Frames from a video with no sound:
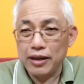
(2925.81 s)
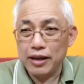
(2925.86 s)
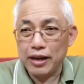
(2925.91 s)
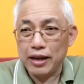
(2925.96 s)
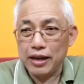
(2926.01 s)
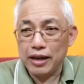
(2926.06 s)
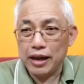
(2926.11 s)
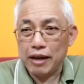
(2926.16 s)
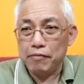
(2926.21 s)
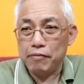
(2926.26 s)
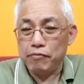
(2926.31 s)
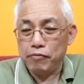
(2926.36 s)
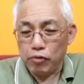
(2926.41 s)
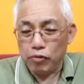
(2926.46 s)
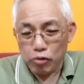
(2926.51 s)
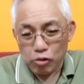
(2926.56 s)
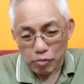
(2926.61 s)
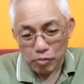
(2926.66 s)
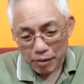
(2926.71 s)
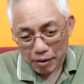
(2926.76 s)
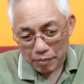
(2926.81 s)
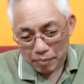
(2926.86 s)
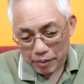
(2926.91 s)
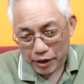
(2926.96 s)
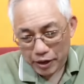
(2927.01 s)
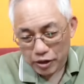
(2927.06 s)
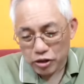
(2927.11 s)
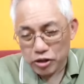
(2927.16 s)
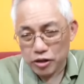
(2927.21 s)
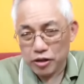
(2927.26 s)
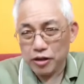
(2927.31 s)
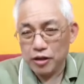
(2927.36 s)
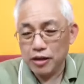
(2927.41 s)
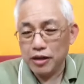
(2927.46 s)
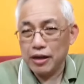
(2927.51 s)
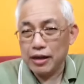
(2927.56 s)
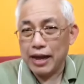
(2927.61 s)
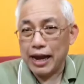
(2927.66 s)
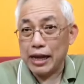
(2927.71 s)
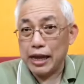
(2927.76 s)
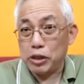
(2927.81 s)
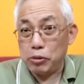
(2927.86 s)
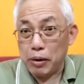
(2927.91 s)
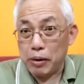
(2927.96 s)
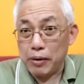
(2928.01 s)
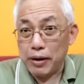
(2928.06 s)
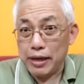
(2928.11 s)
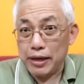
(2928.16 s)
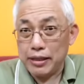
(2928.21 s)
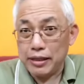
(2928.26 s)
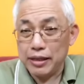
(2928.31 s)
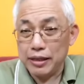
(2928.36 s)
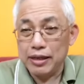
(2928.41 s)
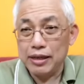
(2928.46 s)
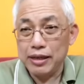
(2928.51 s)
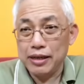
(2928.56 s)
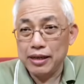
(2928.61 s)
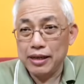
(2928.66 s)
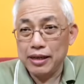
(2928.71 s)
right, and follow my page, as well as